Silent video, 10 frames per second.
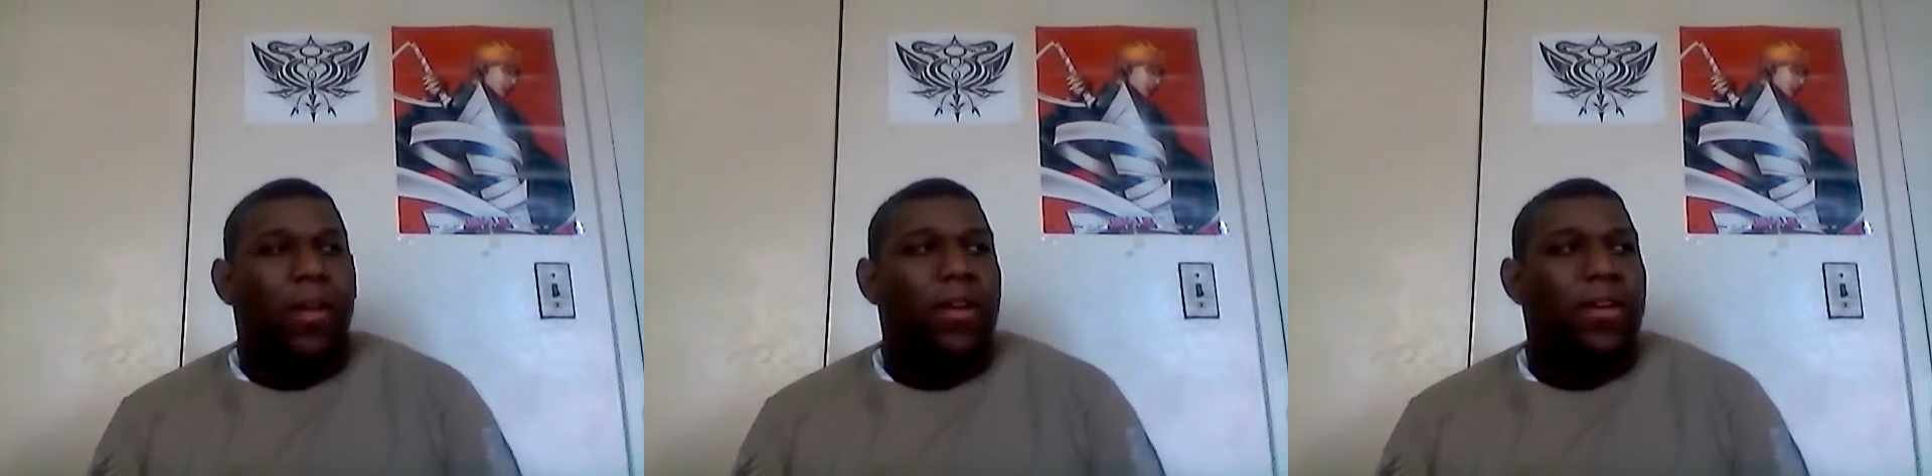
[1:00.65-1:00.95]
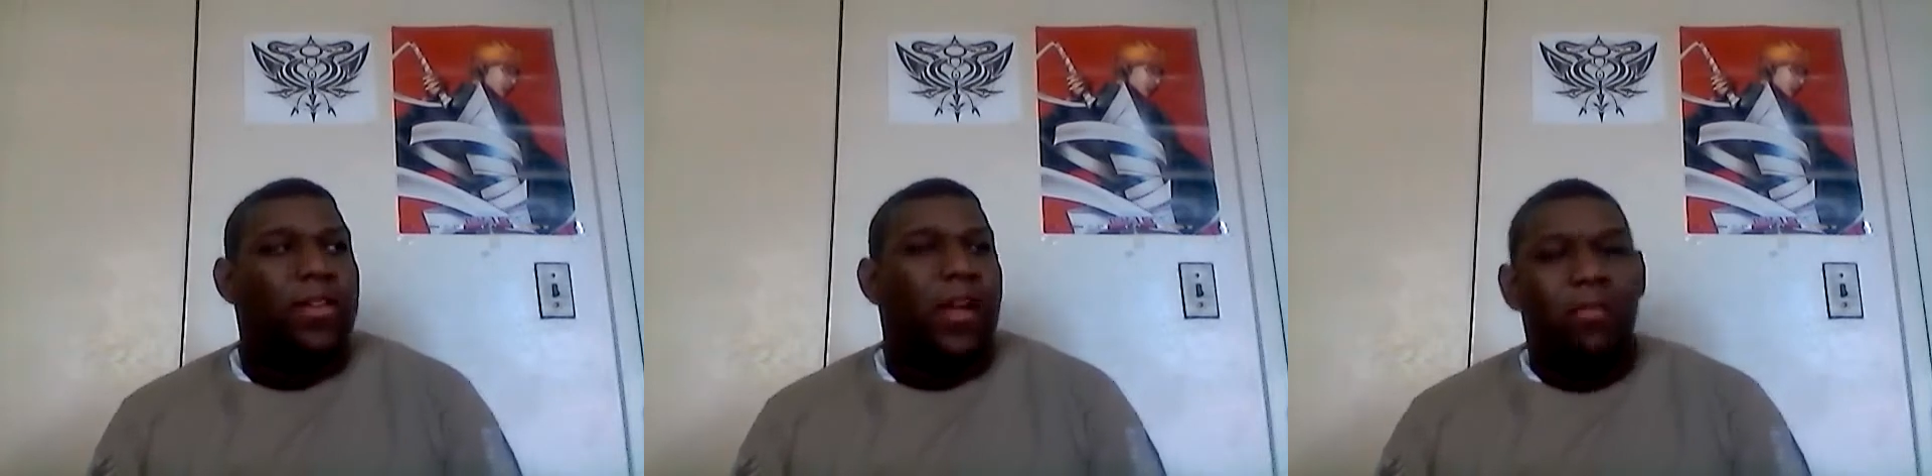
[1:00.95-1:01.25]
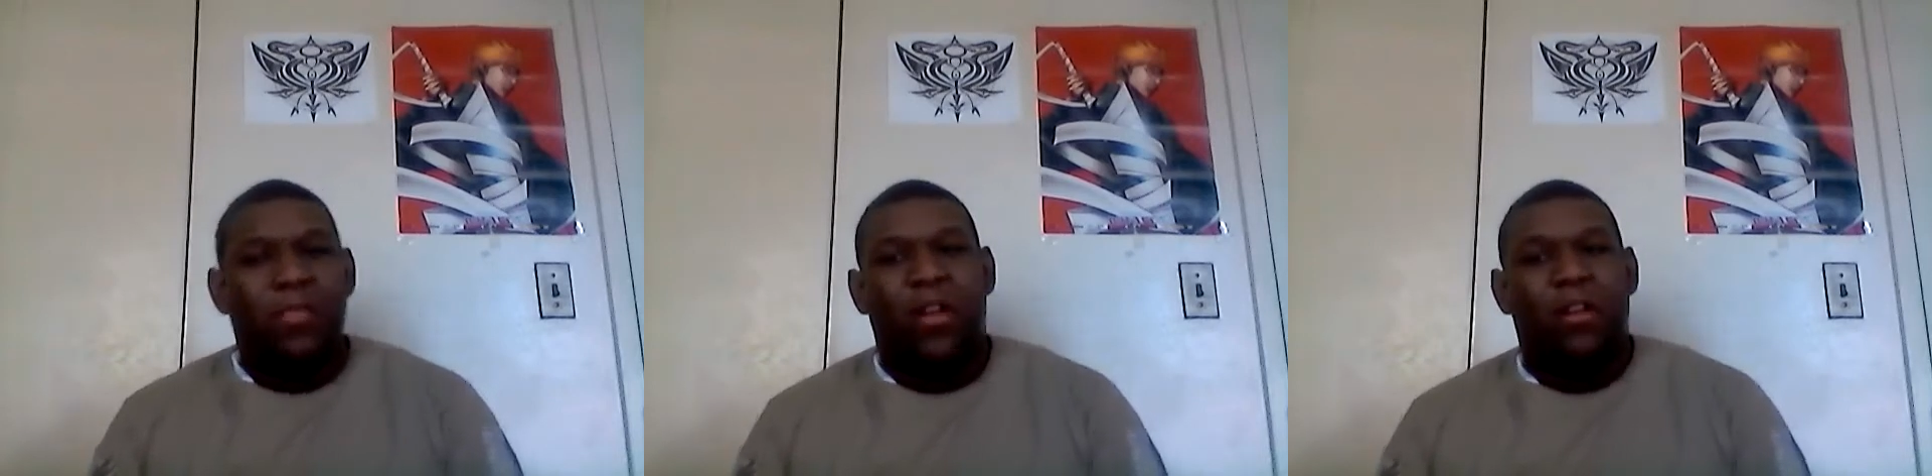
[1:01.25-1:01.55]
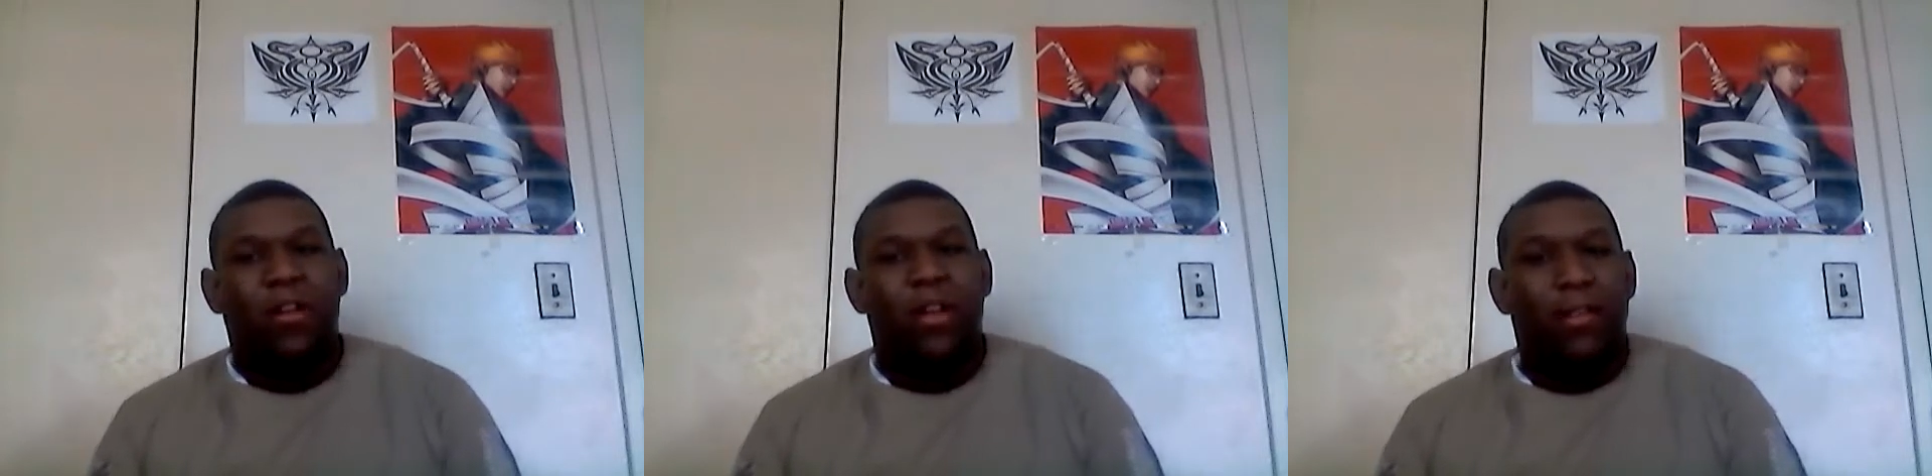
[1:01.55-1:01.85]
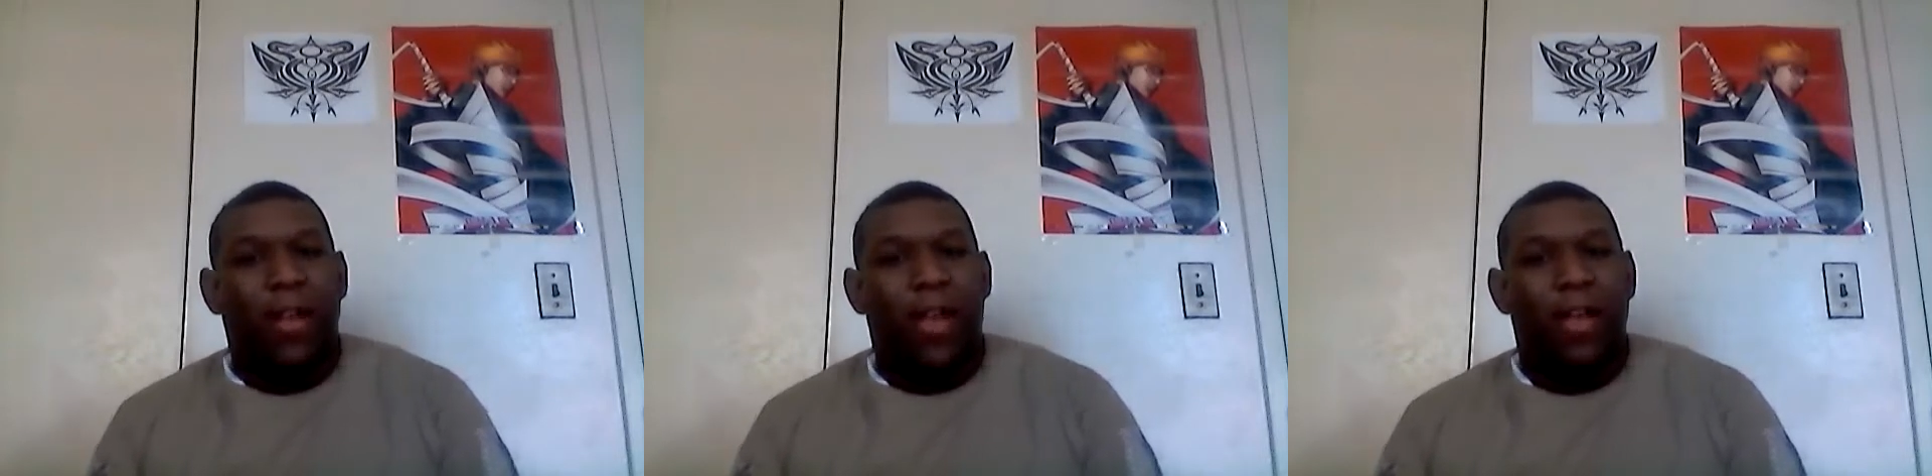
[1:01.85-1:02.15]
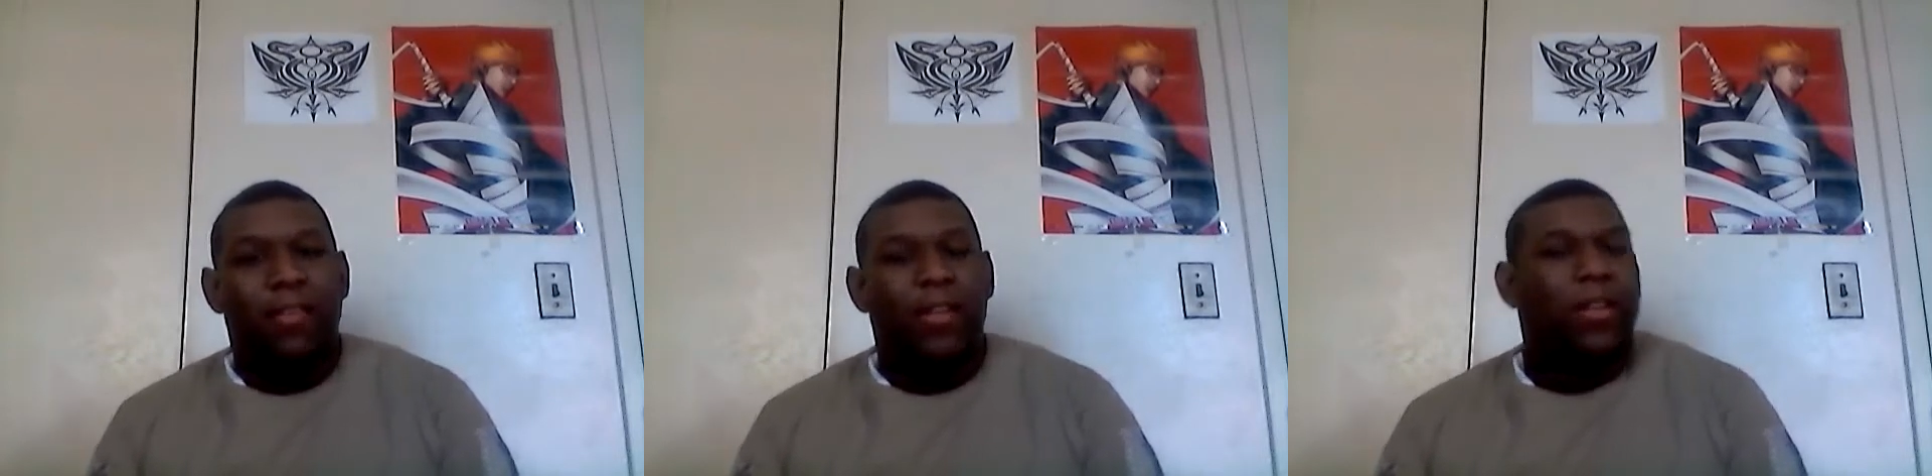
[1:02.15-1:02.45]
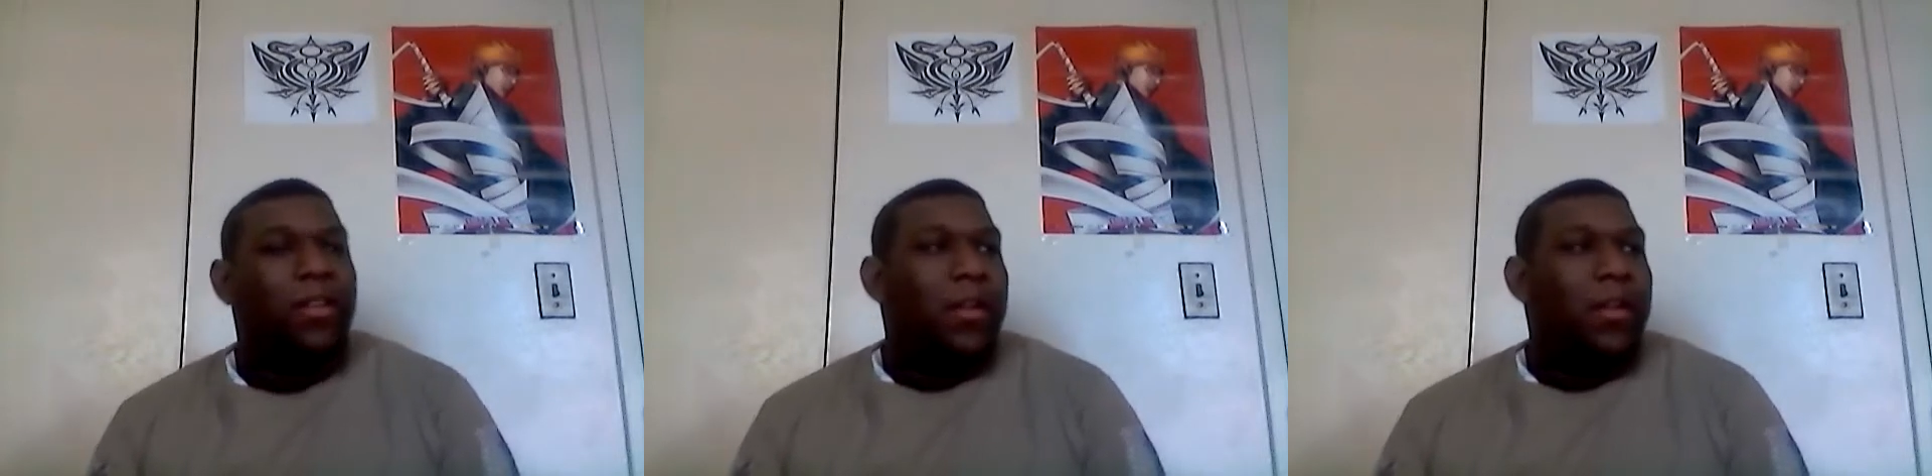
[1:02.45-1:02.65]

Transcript: honest, I'm sorry if I haven't.